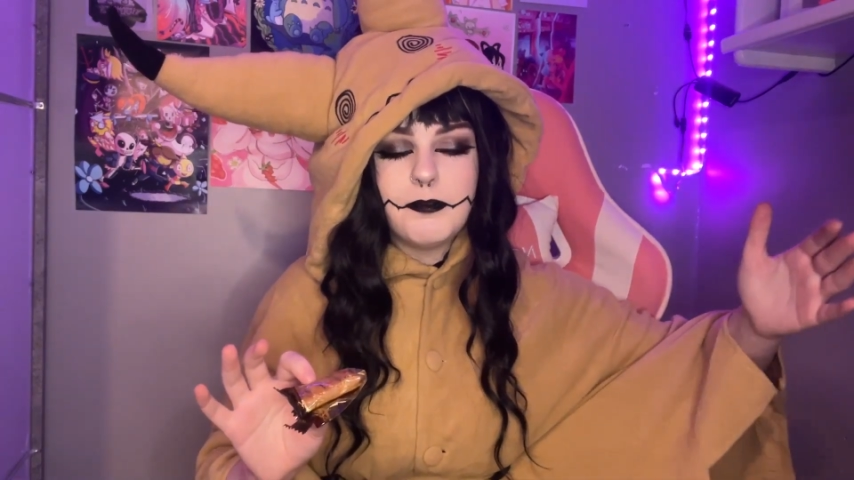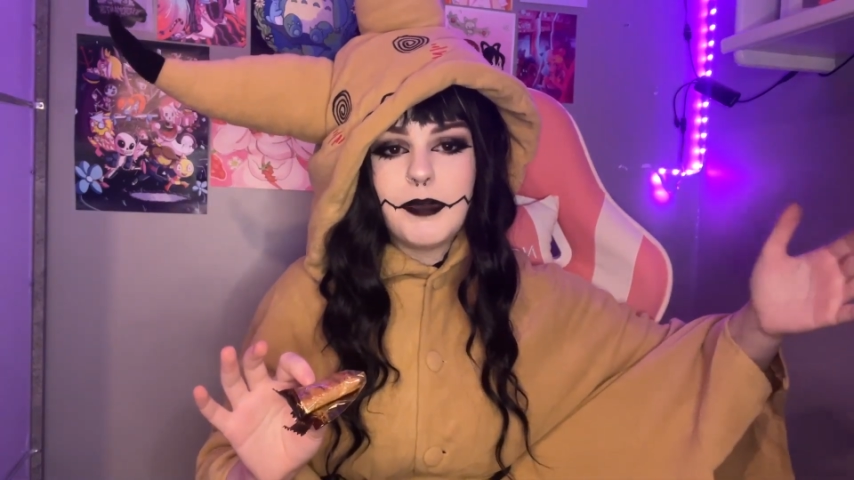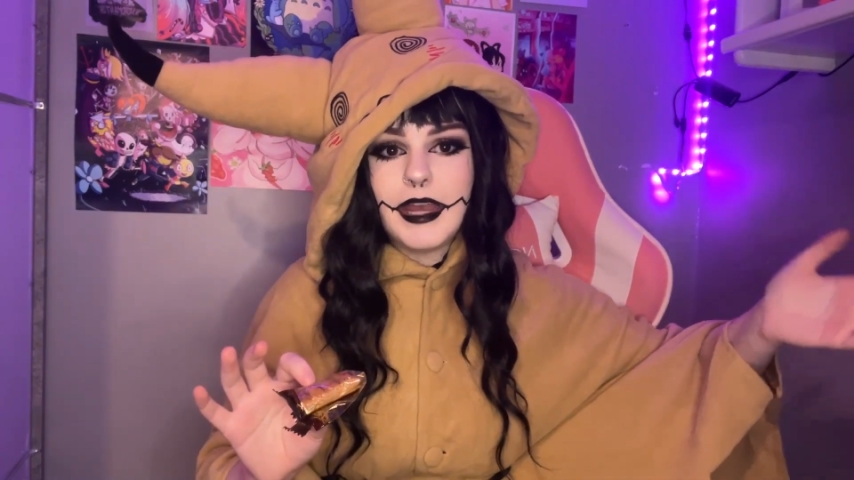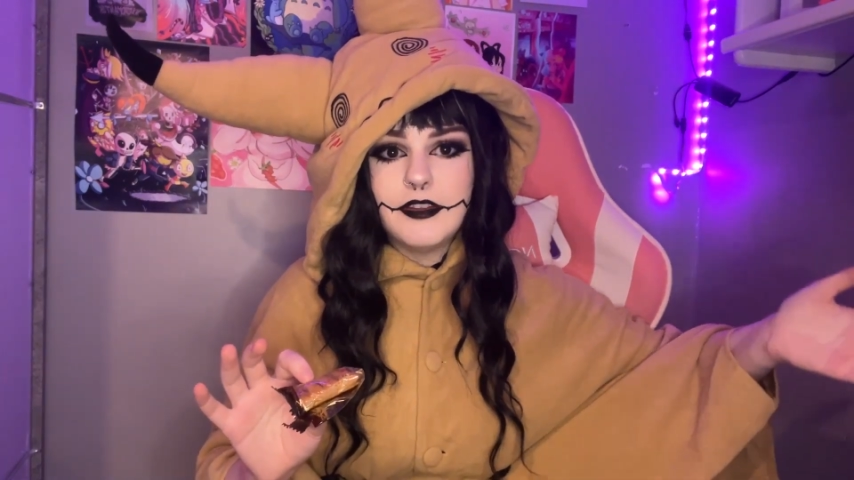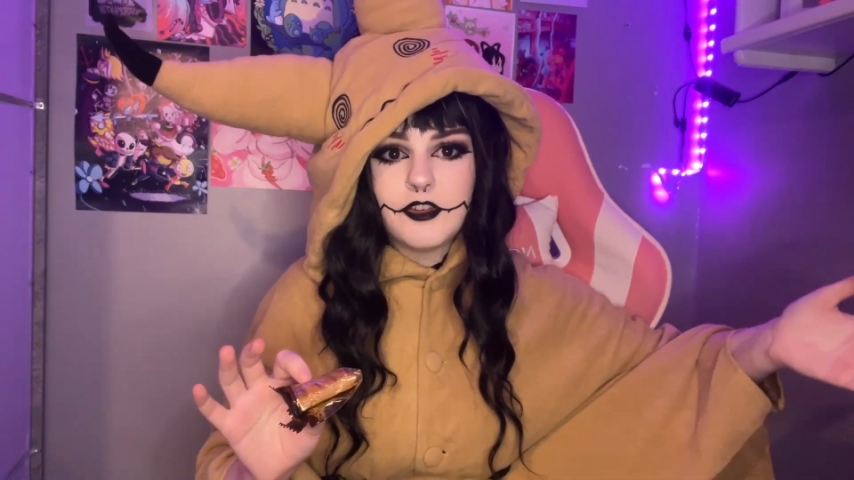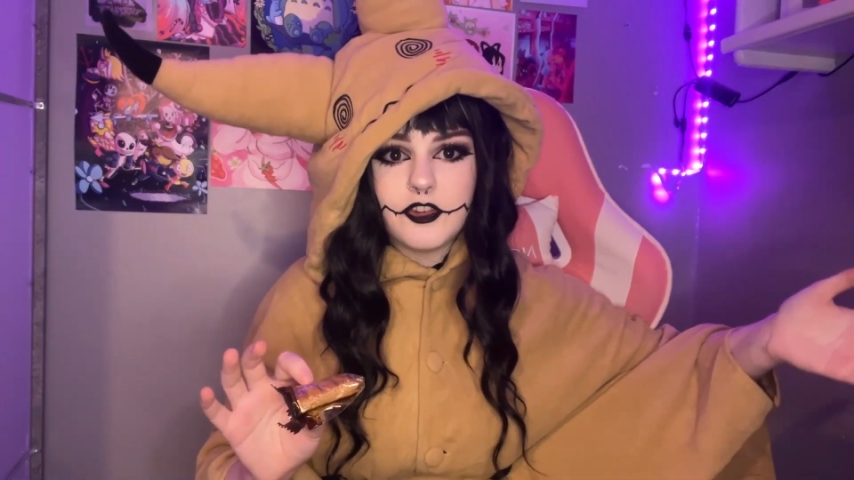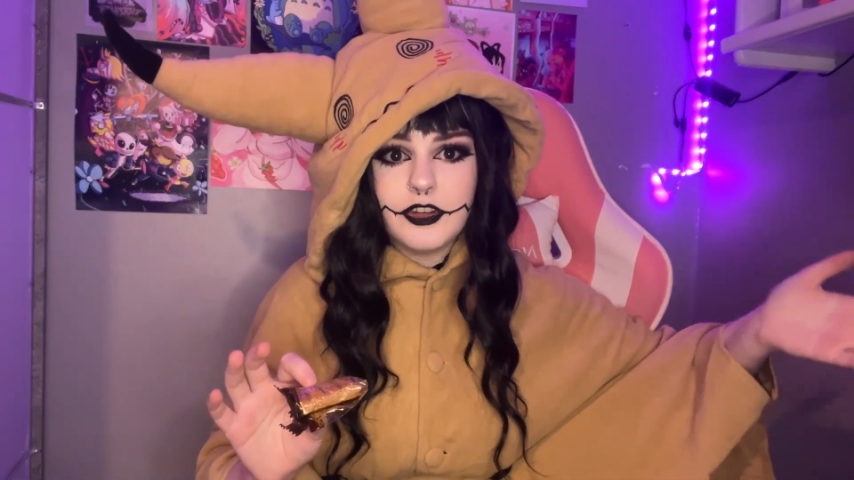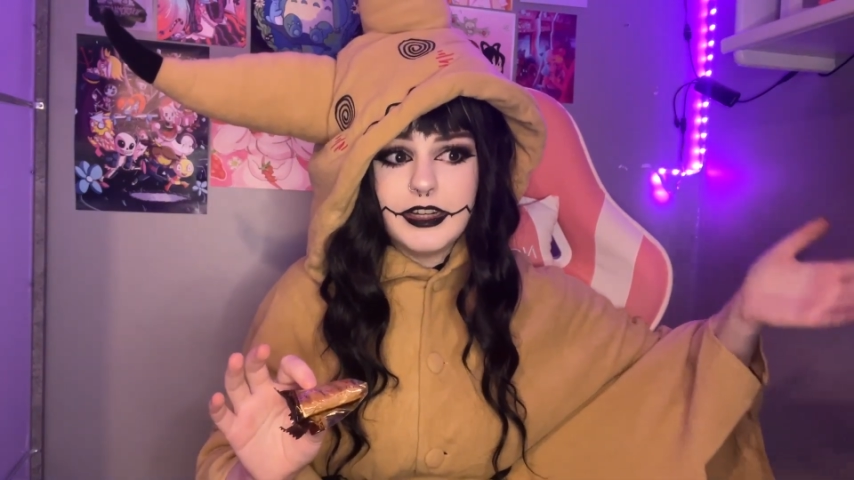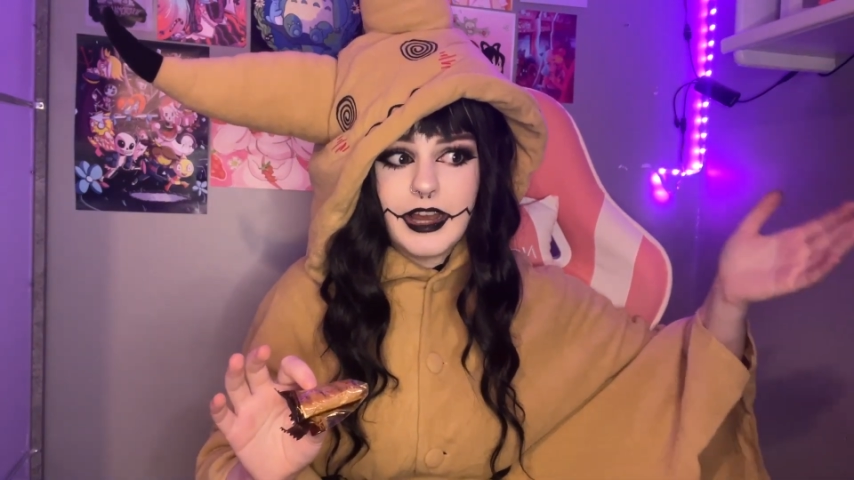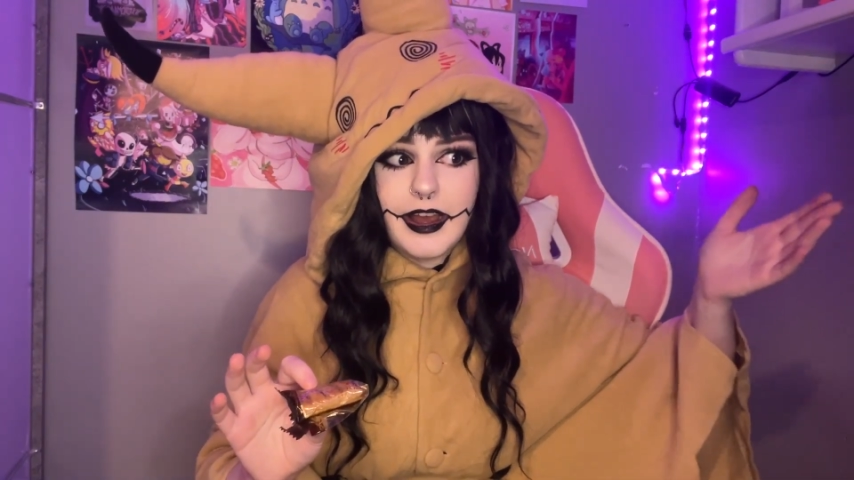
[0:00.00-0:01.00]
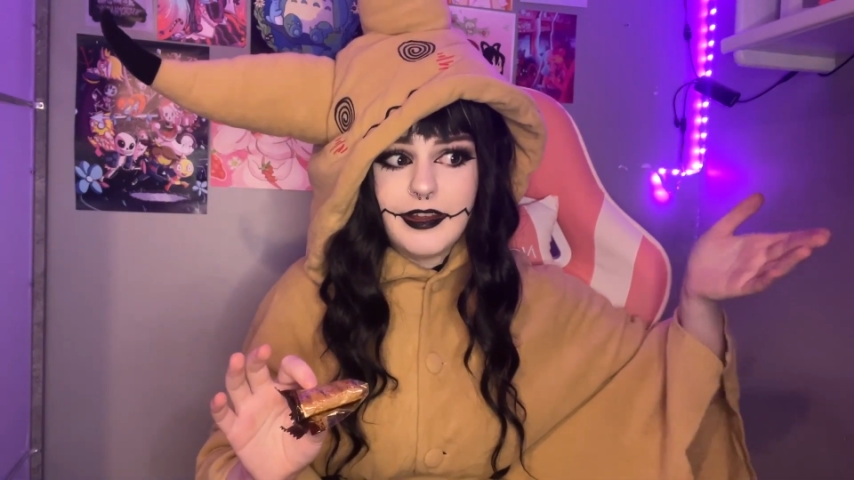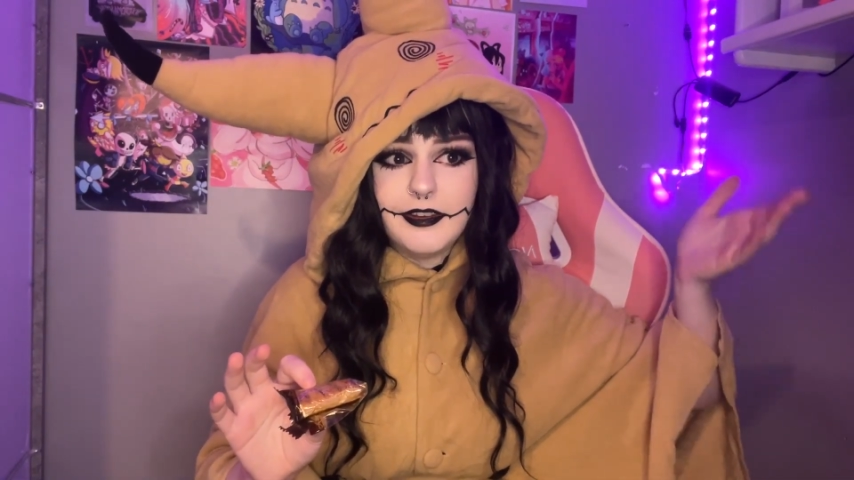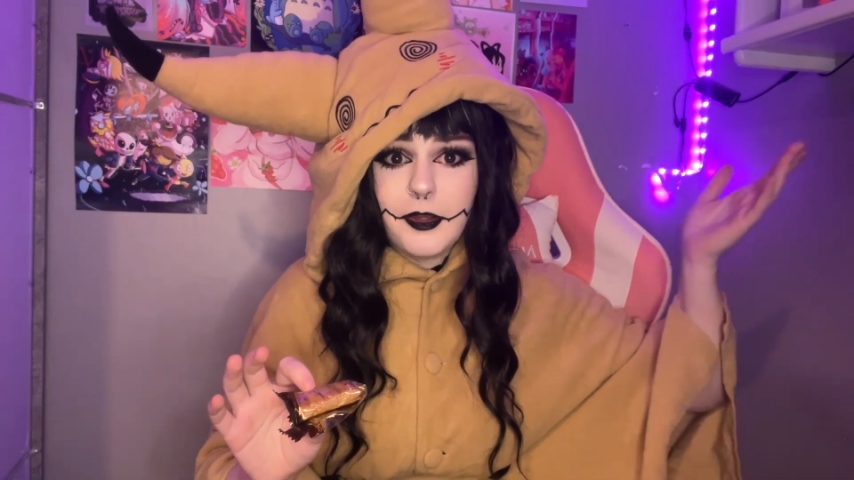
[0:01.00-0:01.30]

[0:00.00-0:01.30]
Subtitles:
pastry and